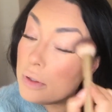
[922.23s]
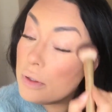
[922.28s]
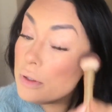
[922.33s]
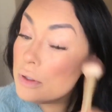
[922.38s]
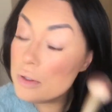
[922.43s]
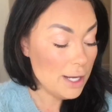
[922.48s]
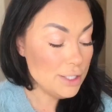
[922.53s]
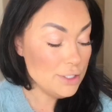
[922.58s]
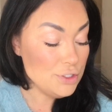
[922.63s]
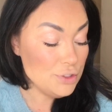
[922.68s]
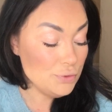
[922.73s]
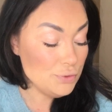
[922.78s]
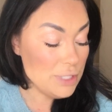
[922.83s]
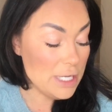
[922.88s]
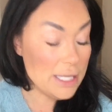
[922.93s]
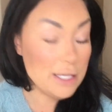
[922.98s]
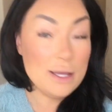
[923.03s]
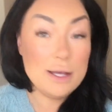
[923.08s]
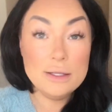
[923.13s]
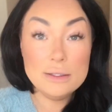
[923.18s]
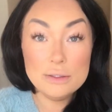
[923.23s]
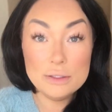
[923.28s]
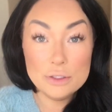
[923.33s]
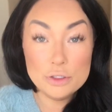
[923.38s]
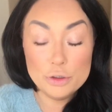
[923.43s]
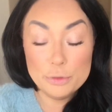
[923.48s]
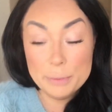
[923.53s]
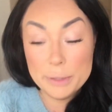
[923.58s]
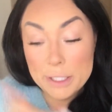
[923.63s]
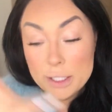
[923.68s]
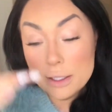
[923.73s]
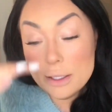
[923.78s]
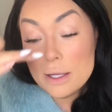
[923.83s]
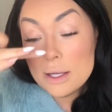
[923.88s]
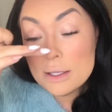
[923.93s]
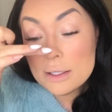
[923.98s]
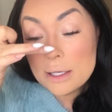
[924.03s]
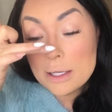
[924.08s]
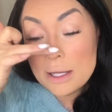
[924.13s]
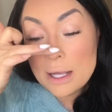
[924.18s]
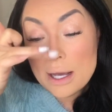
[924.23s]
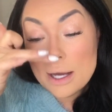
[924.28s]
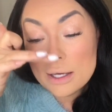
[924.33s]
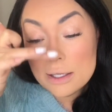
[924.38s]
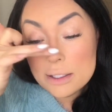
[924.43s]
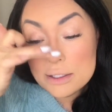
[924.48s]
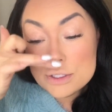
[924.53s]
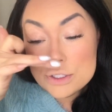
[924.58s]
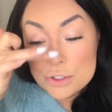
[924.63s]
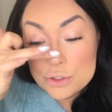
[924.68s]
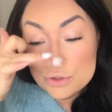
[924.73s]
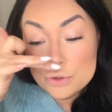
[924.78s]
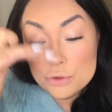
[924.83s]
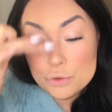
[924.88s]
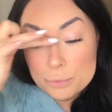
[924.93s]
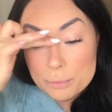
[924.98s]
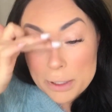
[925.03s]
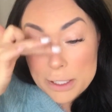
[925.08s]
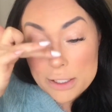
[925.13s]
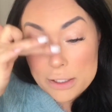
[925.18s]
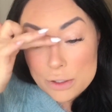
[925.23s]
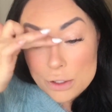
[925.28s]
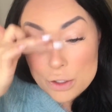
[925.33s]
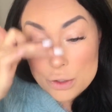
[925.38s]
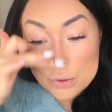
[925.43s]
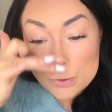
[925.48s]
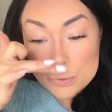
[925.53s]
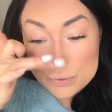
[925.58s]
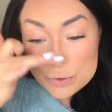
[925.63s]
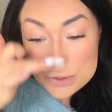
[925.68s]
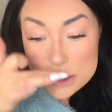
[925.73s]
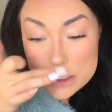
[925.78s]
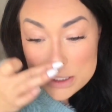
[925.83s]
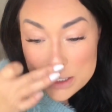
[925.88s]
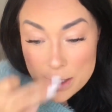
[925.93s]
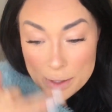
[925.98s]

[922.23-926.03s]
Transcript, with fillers: I do take a little bit and I add it to my nose,